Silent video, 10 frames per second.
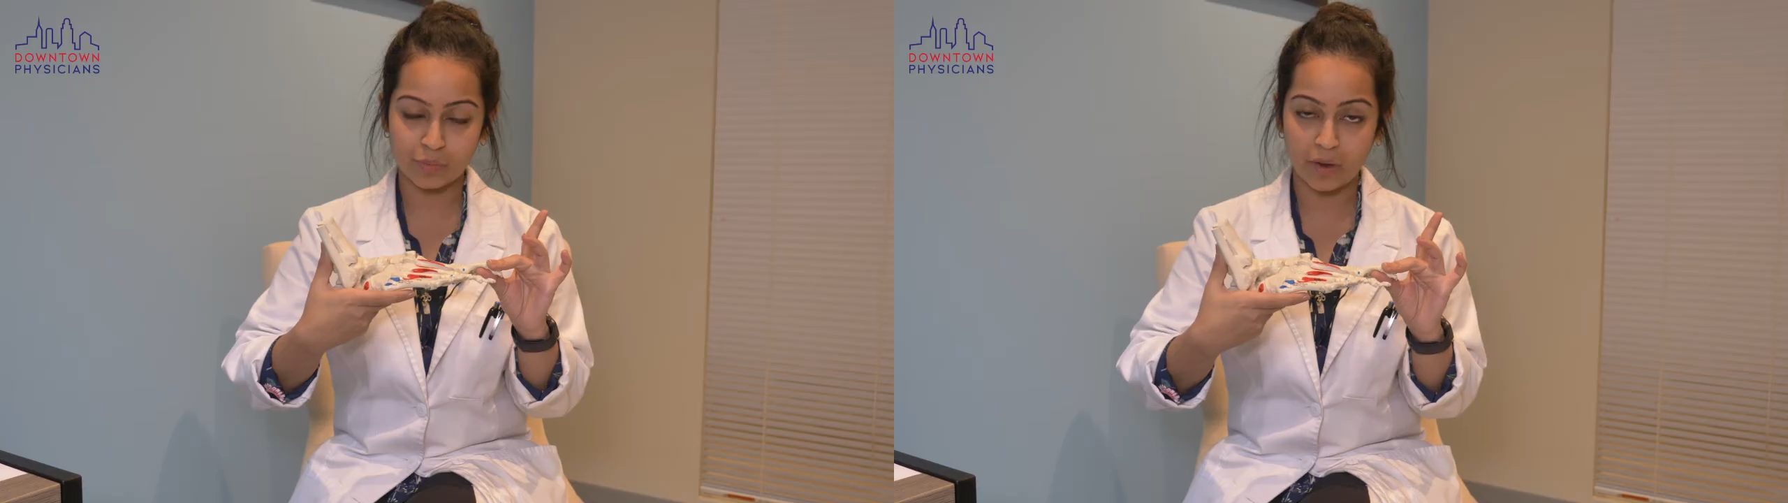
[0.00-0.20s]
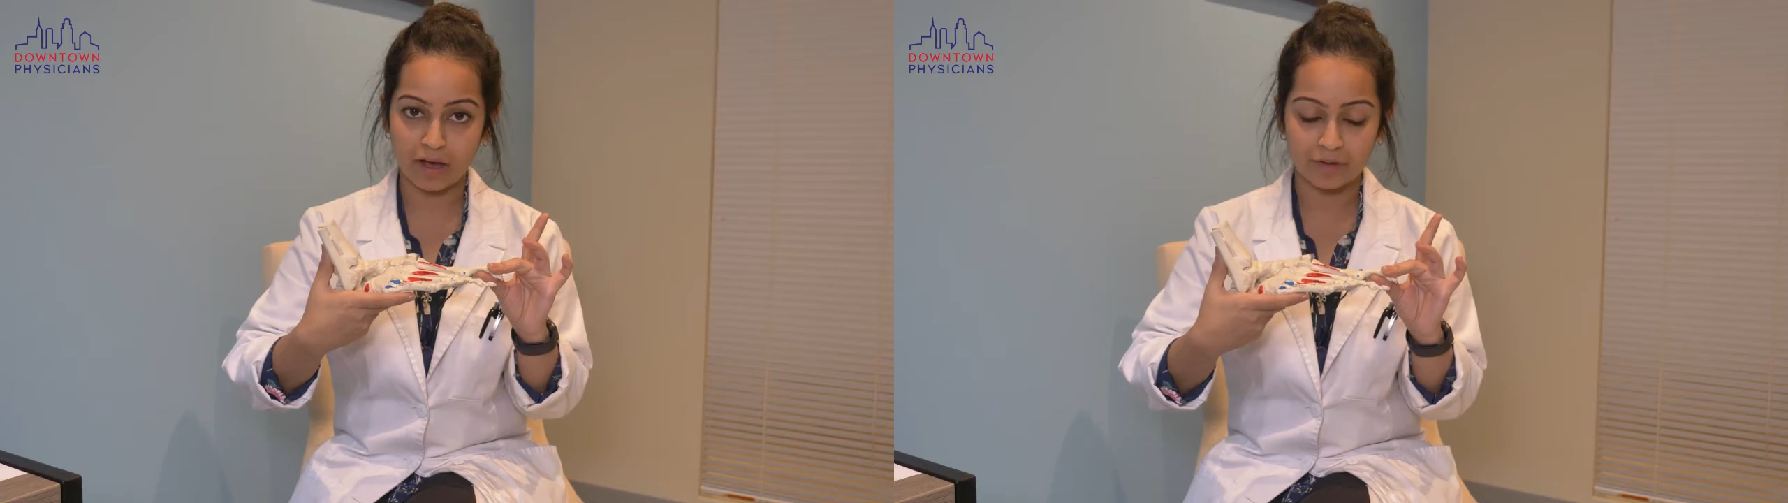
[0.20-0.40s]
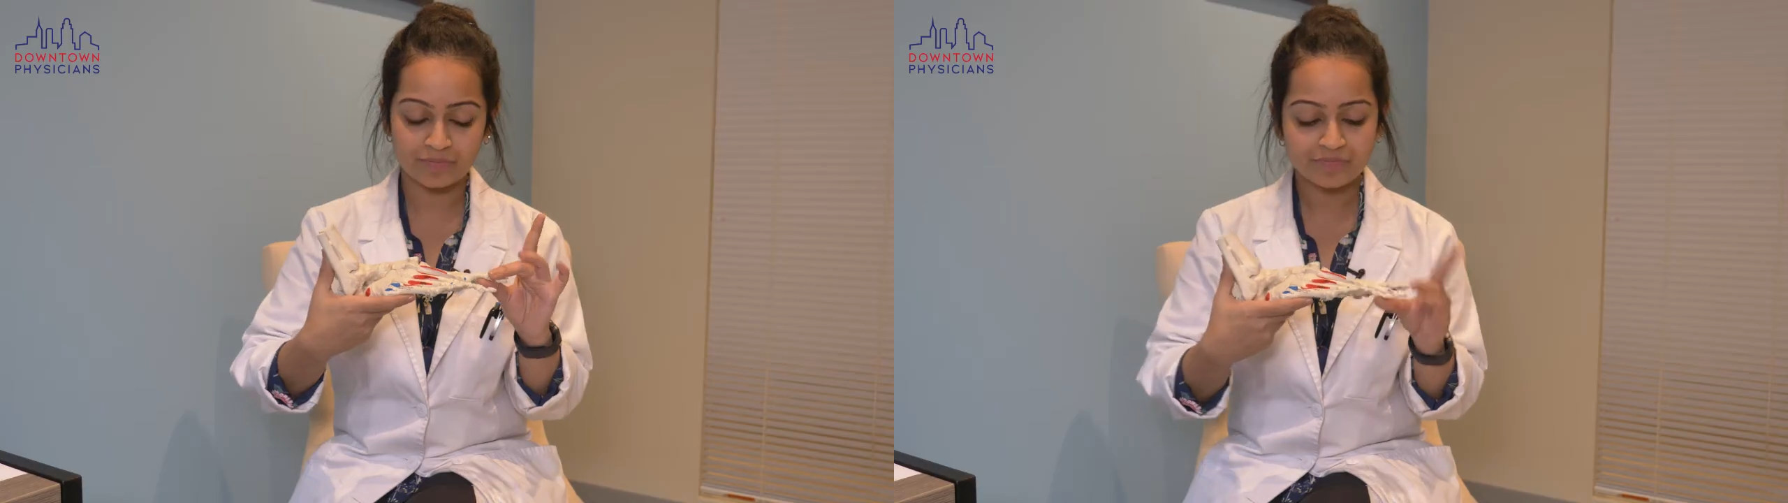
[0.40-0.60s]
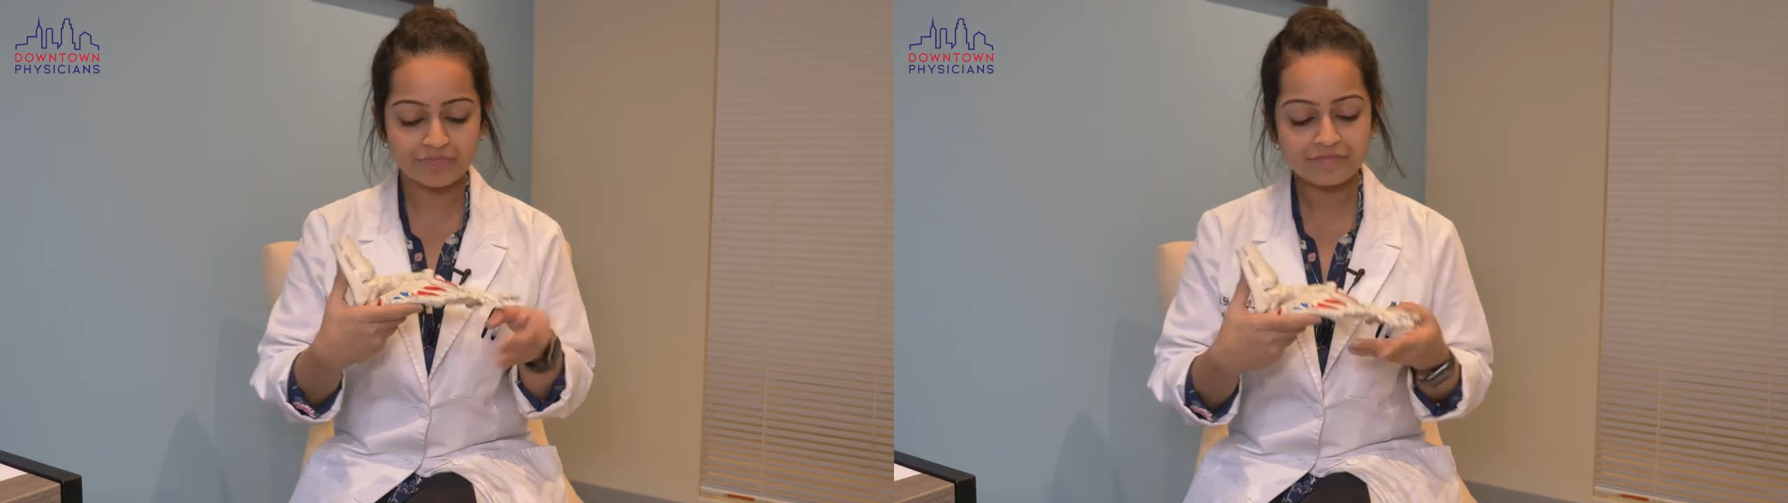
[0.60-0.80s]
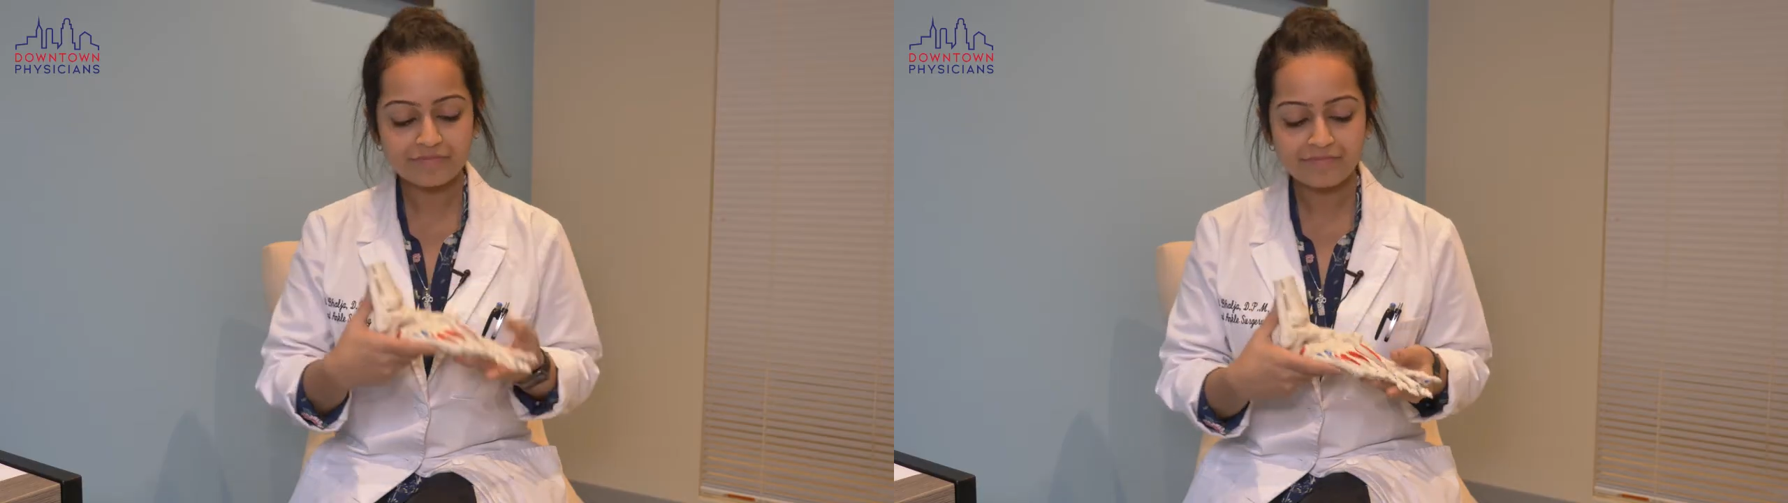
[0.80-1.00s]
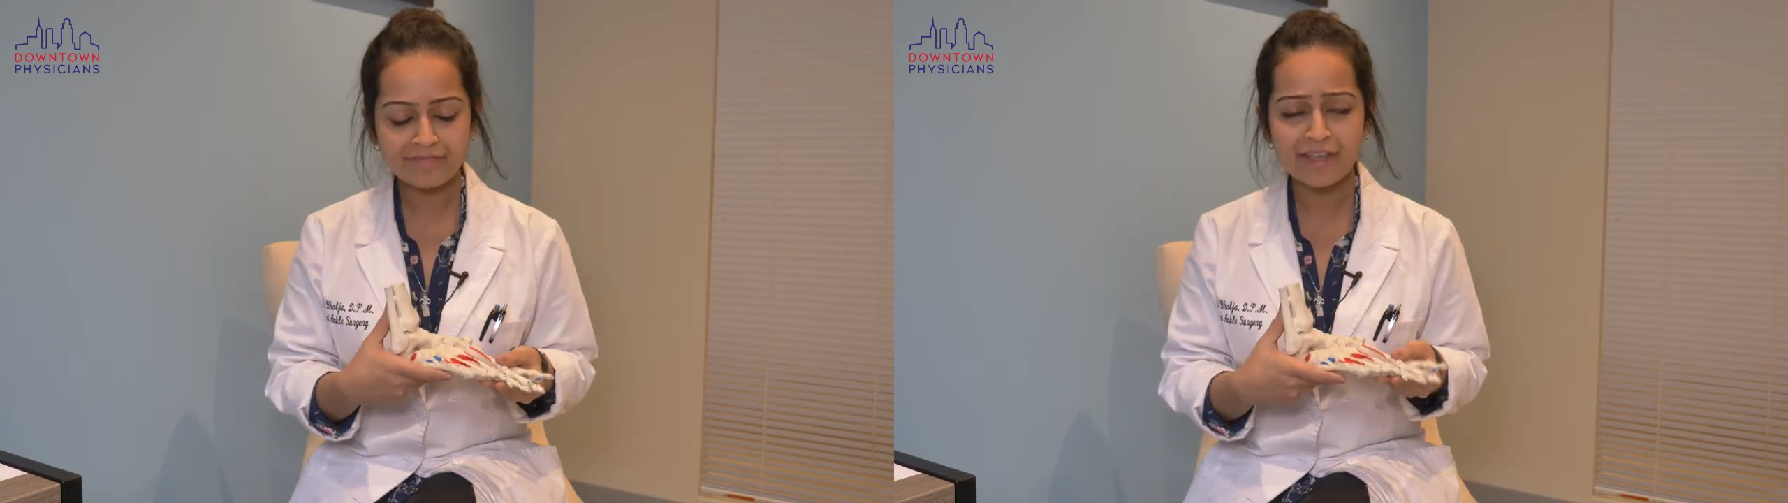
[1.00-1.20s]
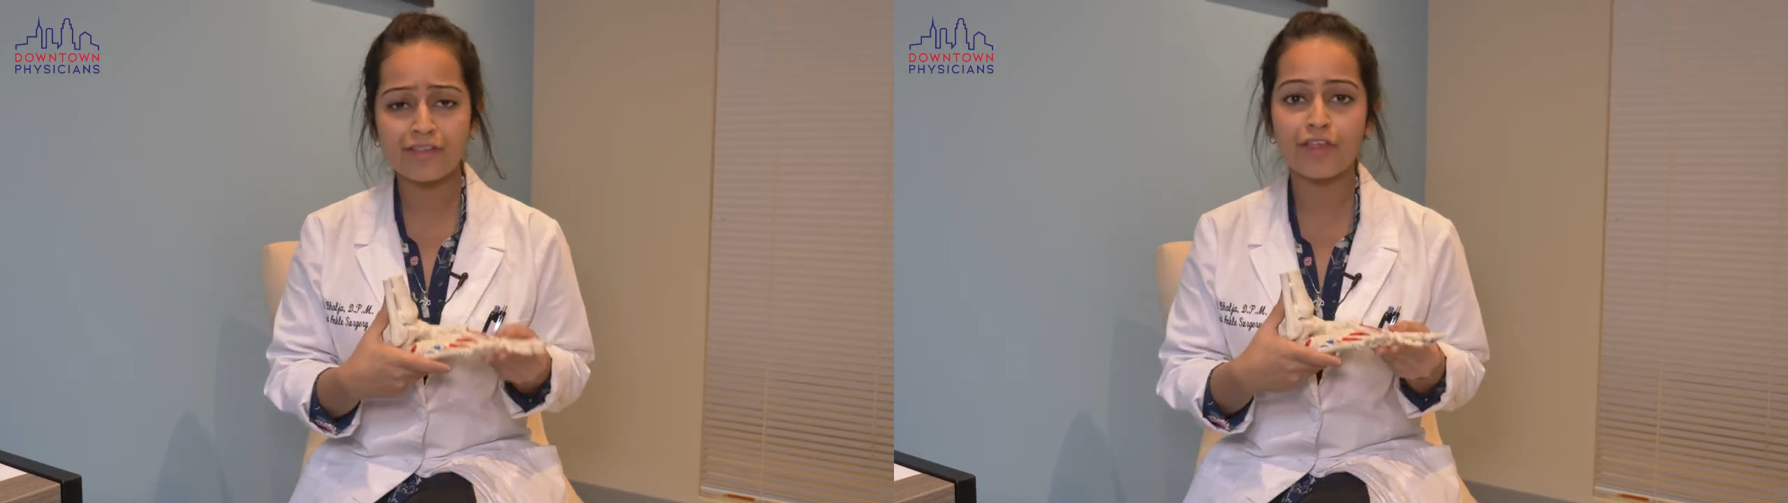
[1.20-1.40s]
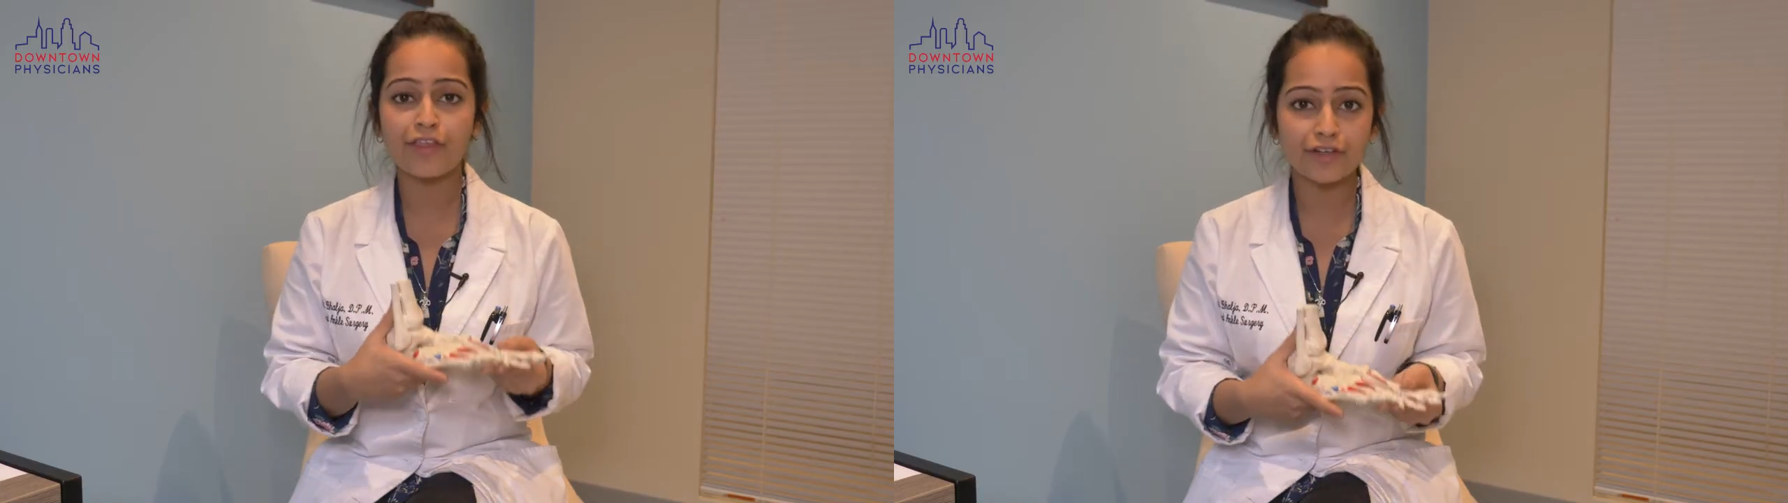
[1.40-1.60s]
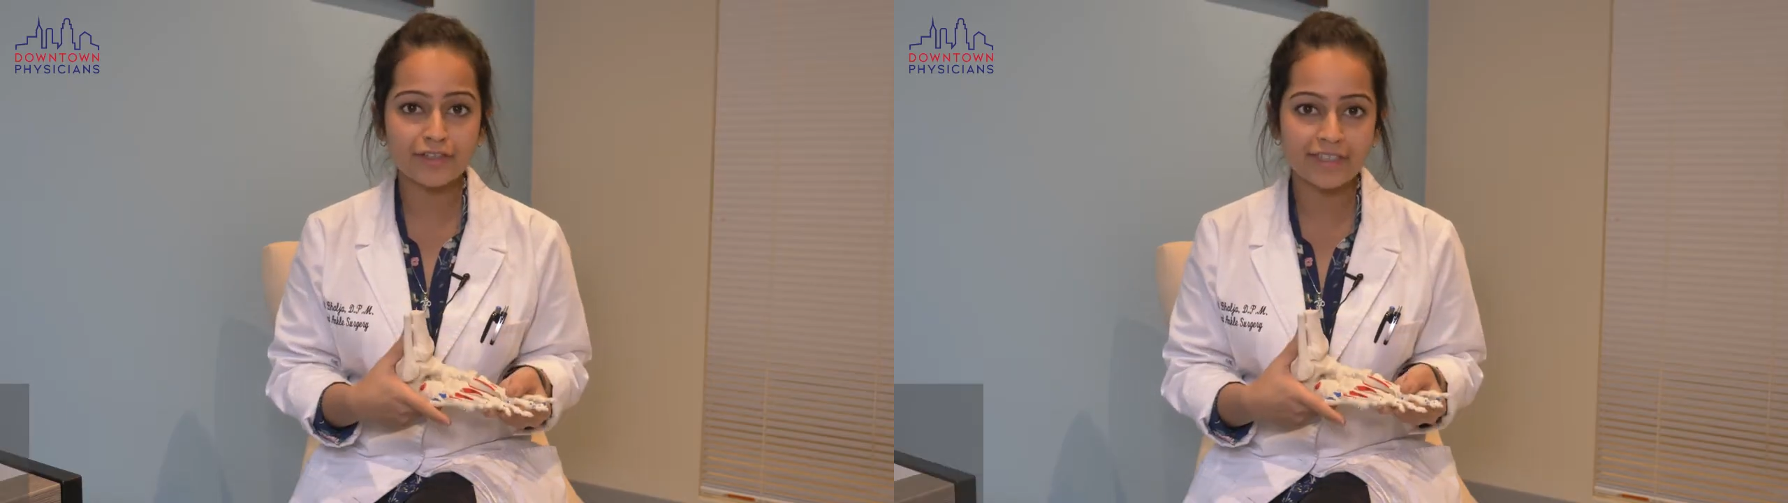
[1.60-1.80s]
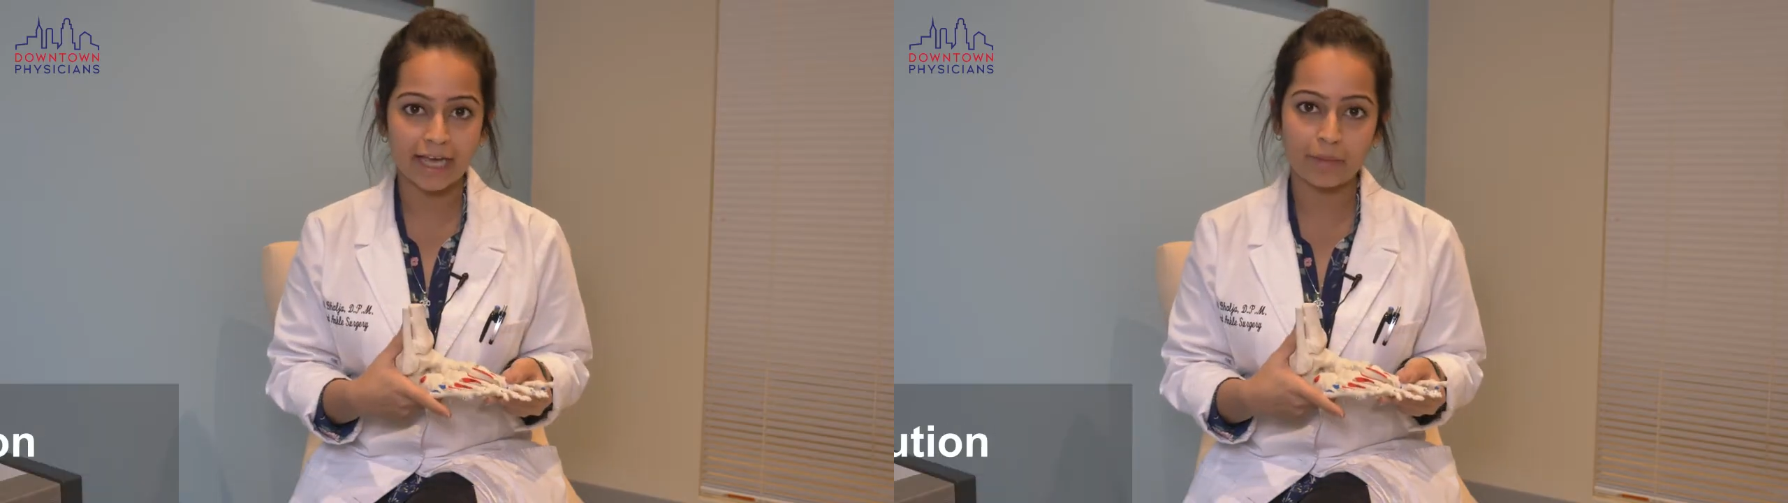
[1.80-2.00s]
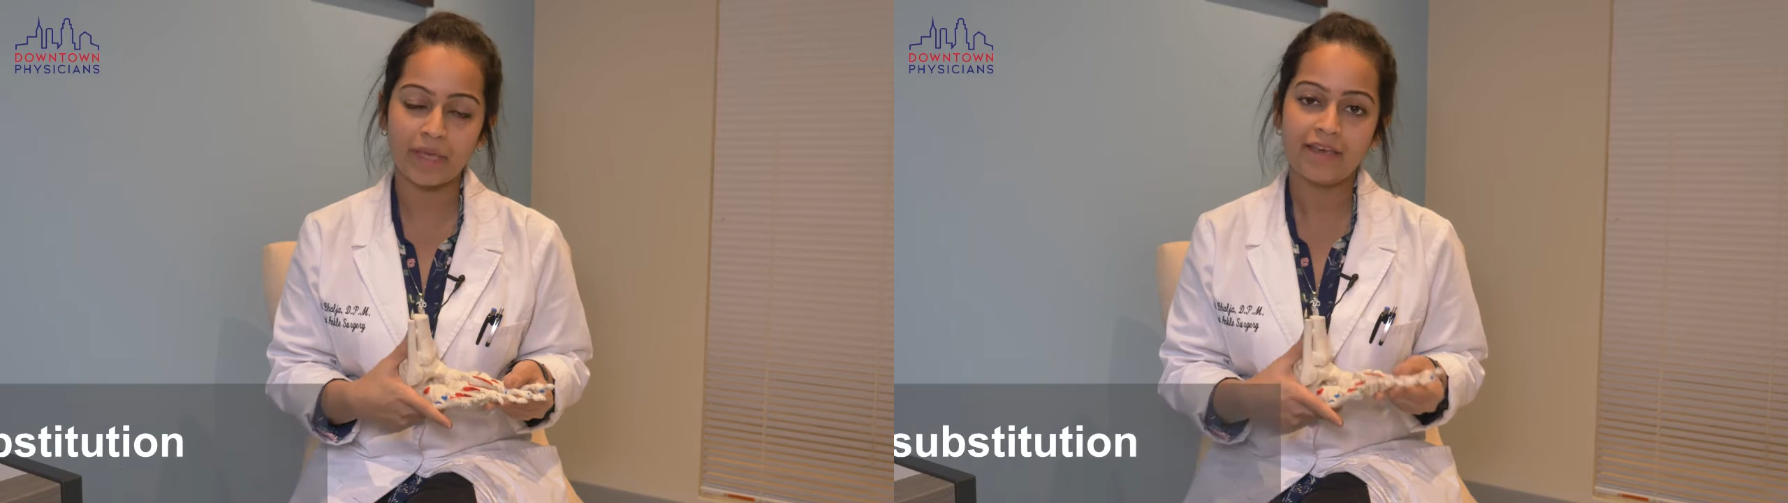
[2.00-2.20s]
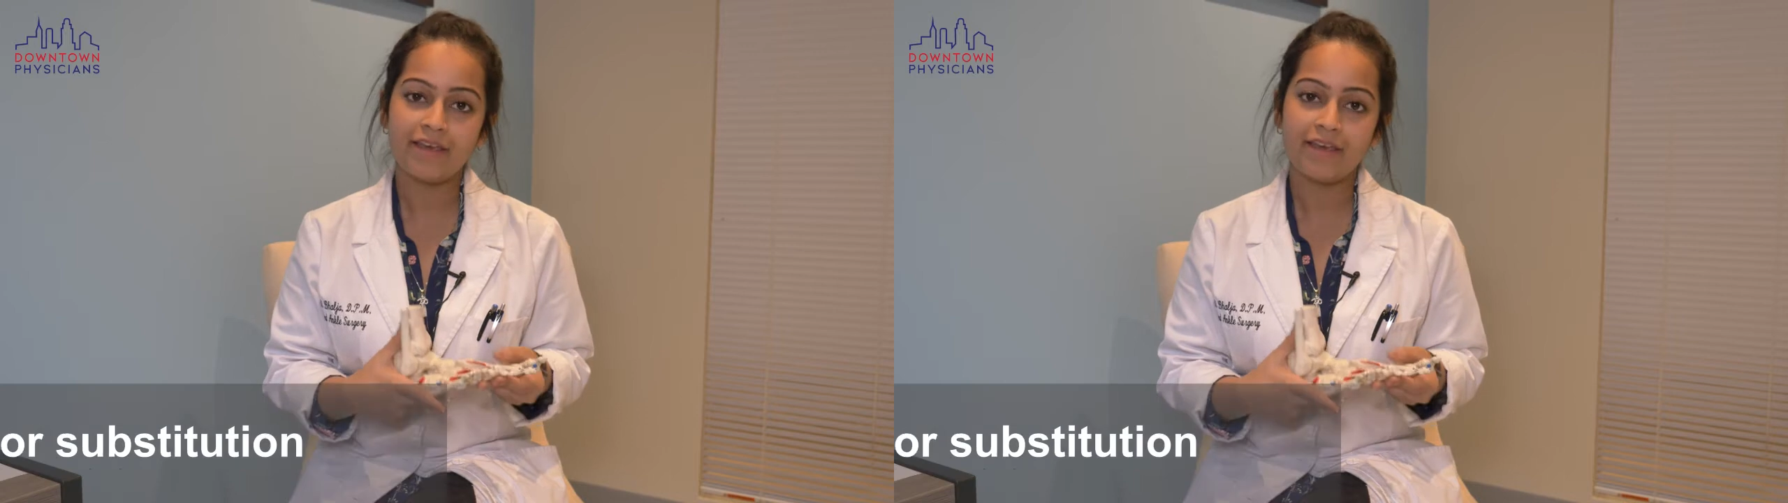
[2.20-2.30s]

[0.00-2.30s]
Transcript: well. The third type